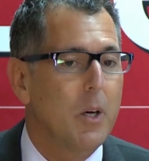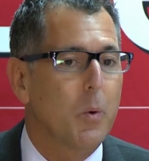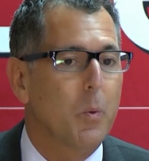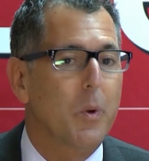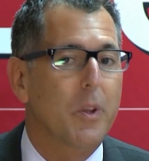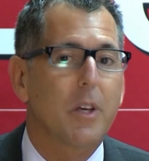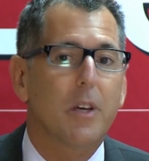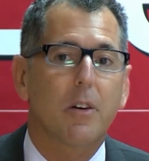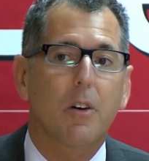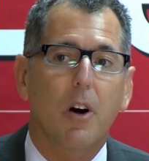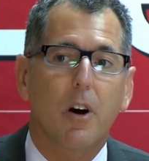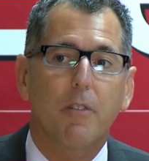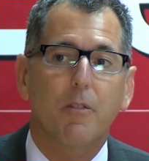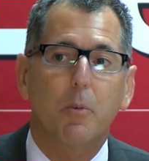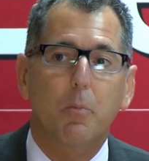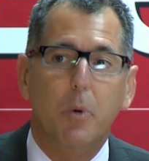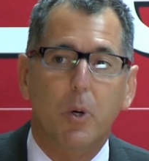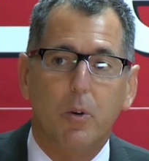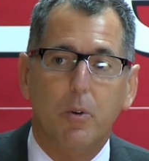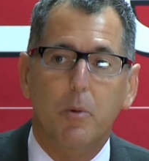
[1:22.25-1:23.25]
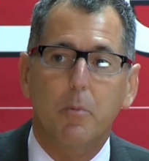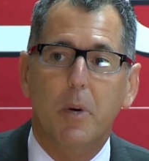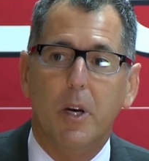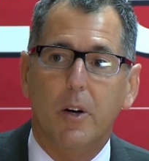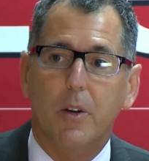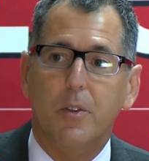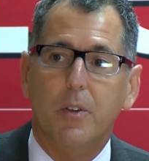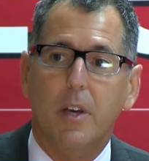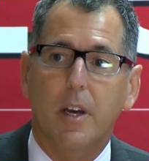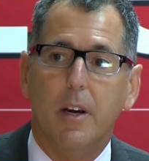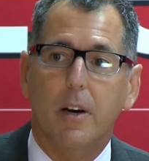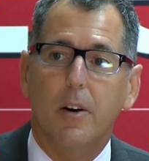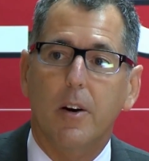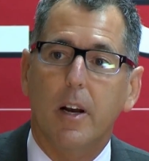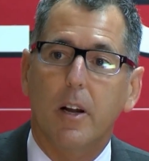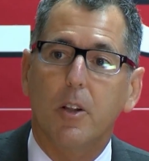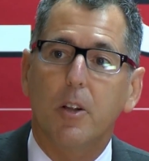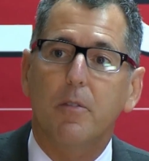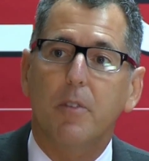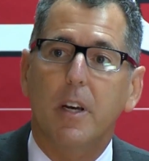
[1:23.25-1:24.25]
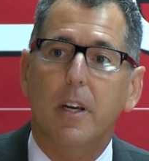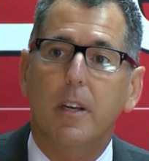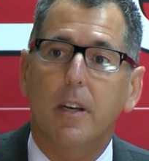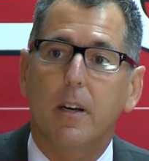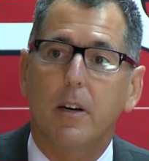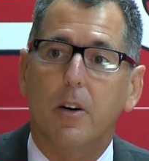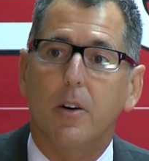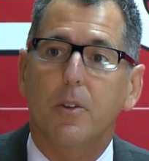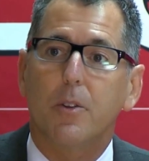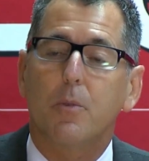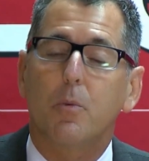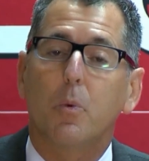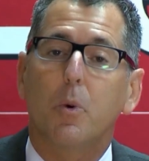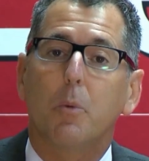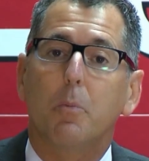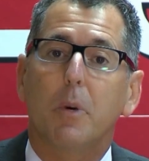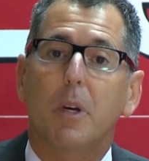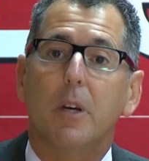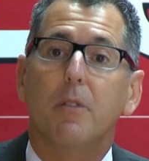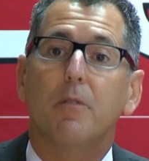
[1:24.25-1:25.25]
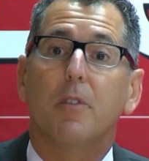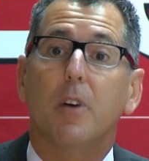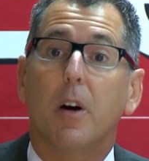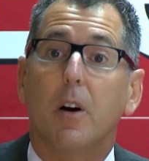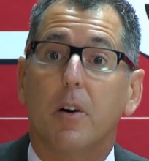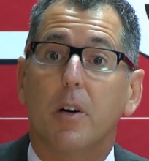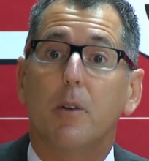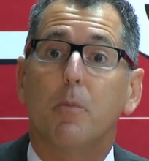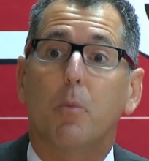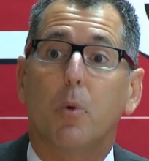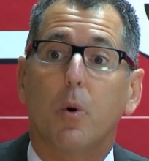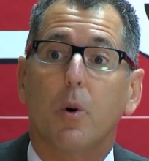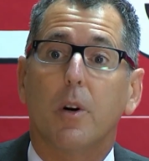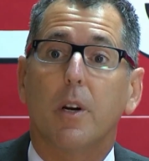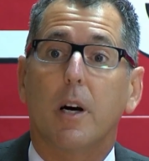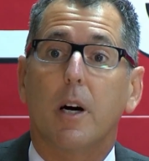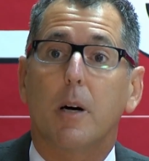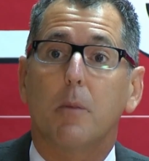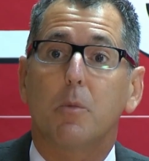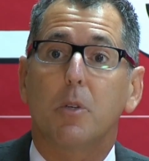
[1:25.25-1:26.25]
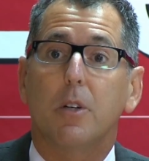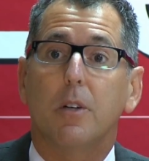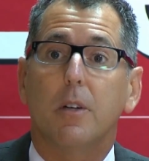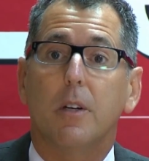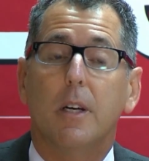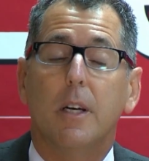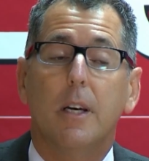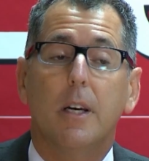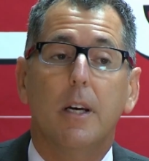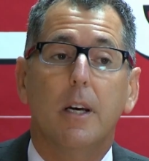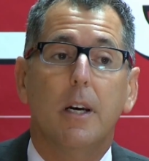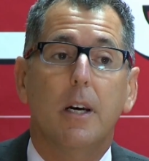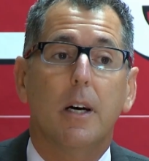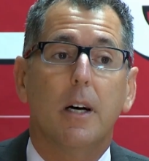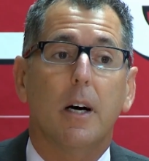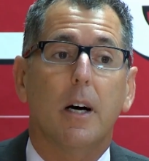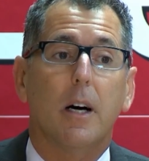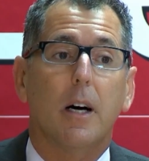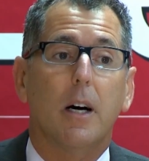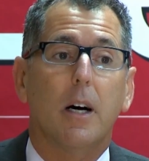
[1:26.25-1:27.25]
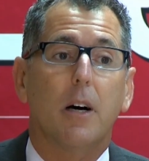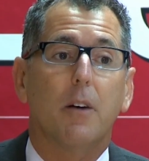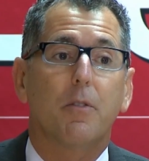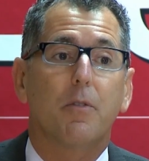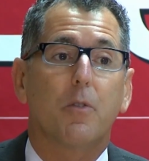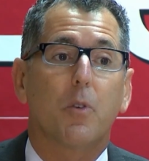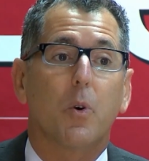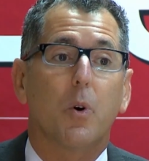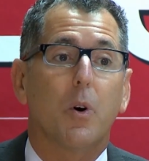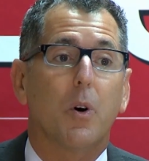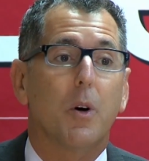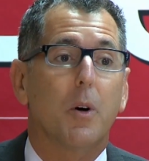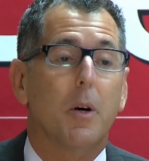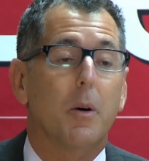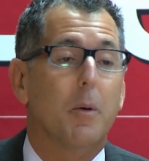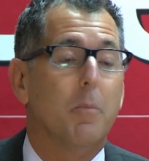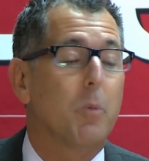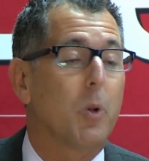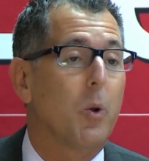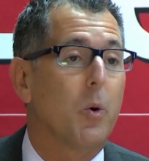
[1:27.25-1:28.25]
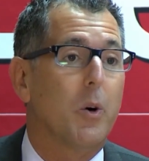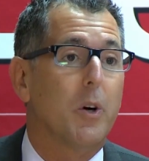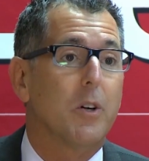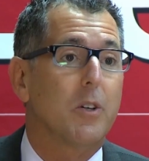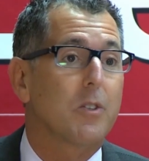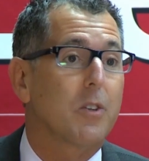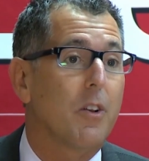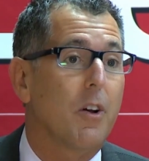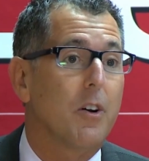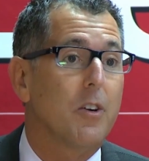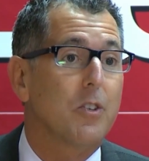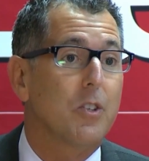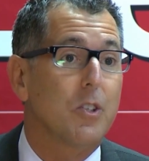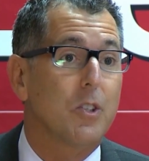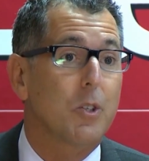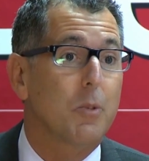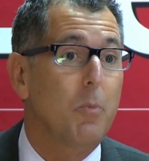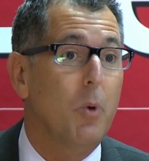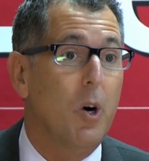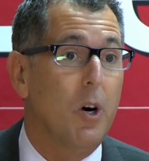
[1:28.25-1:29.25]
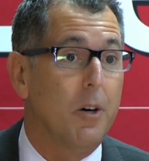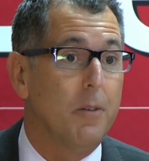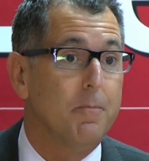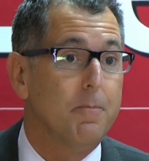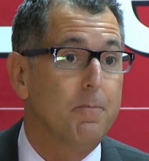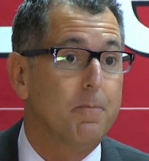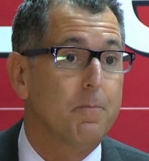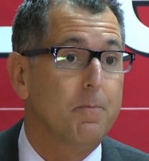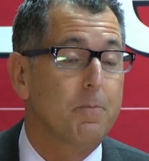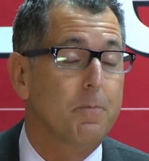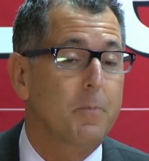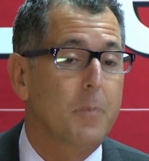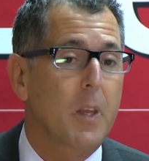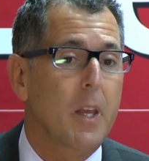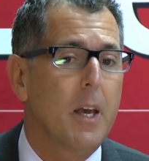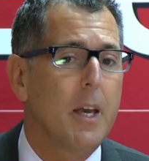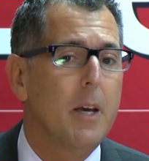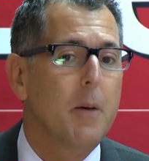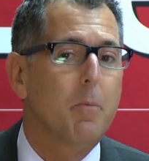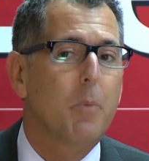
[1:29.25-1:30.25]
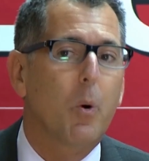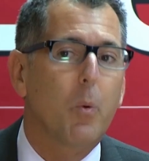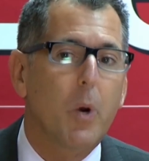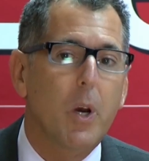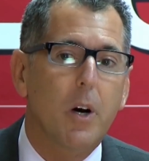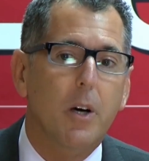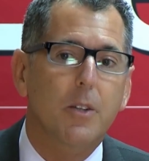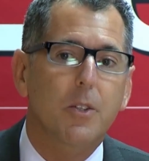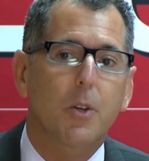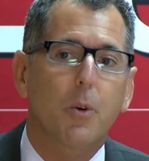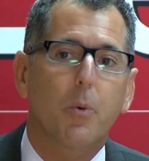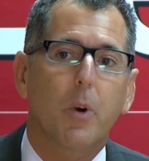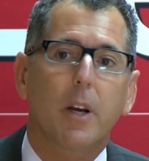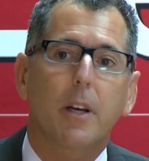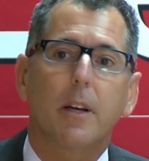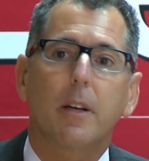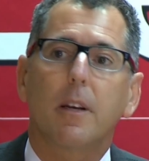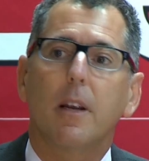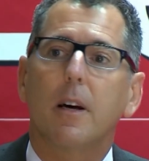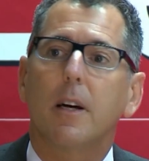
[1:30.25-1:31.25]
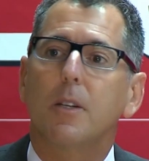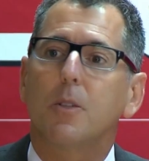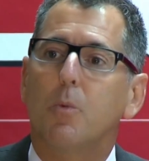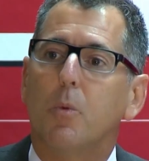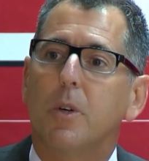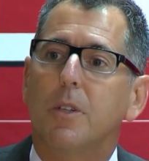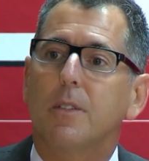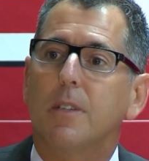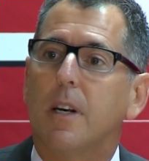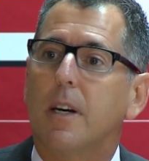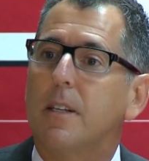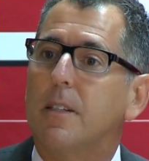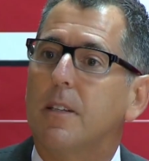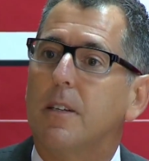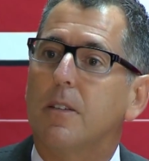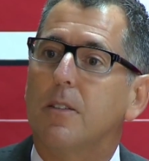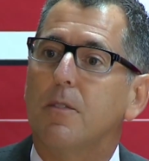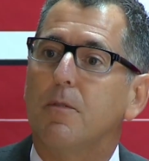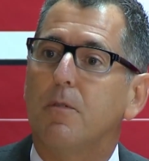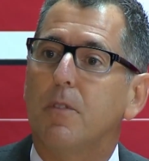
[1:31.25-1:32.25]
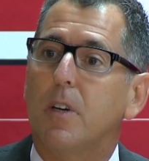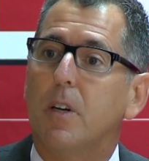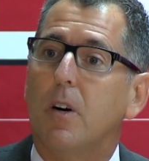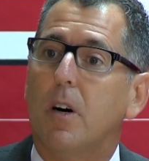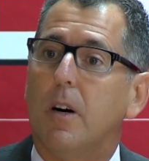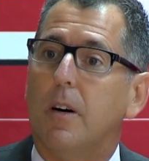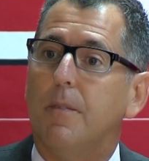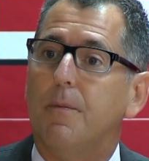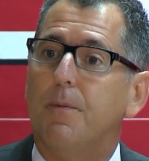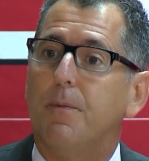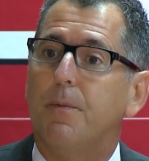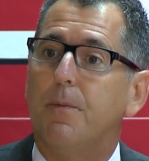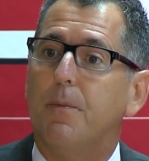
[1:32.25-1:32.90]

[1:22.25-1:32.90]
Within Harvard Pilgrim Health Care, Elevate Health will be a very important option uh, for employers large and small. But we also recognize one size doesn't fit all.